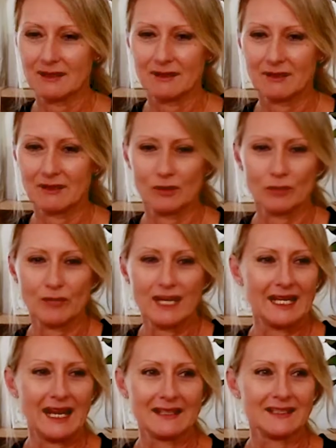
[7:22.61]
just
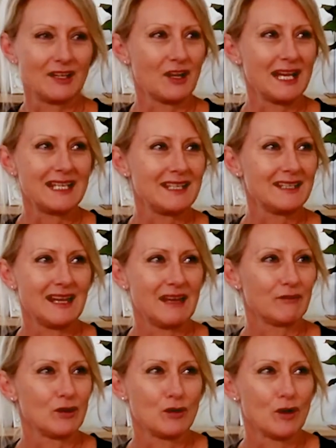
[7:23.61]
reconnecting. And I didn't
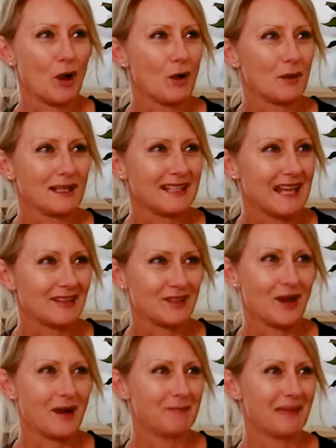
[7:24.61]
even know at that
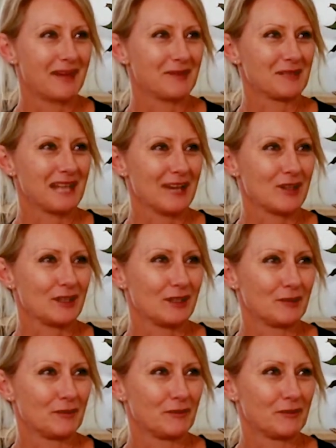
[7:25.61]
time that it was actually
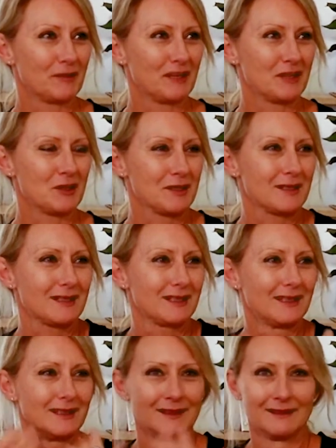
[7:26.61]
good for me. I just
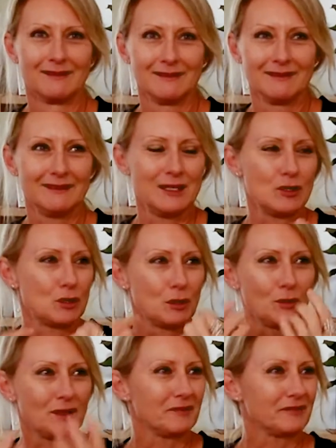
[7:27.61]

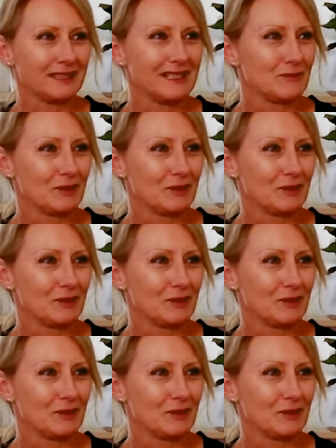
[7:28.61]
intuitively would